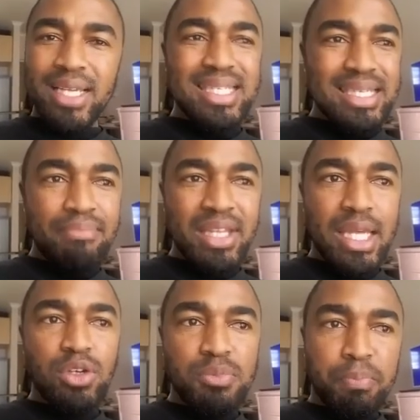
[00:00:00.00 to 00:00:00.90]
It's something
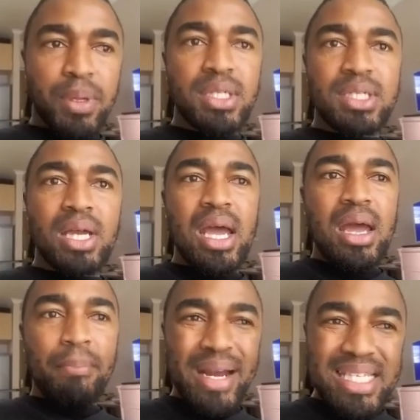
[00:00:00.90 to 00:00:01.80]
that was built
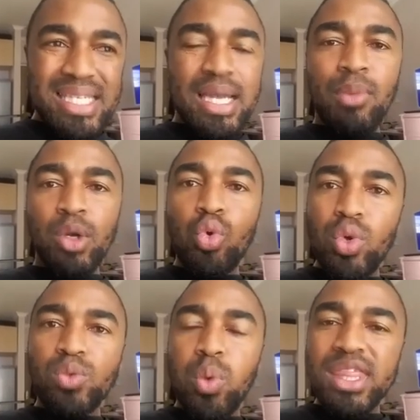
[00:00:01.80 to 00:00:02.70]
by someone
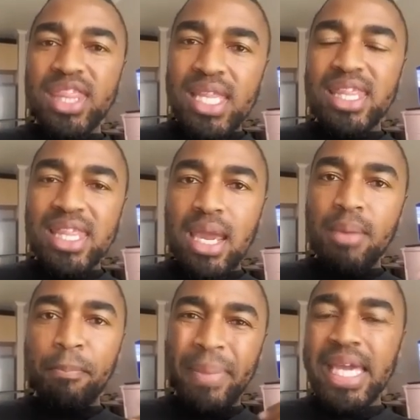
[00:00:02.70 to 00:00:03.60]
who is within
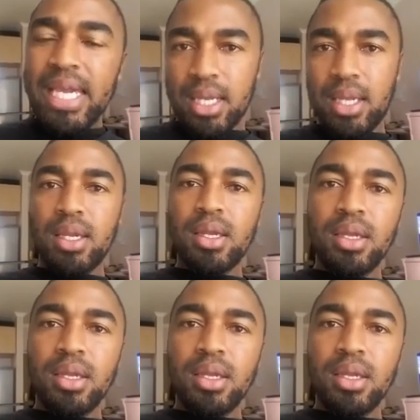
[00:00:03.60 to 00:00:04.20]
their being.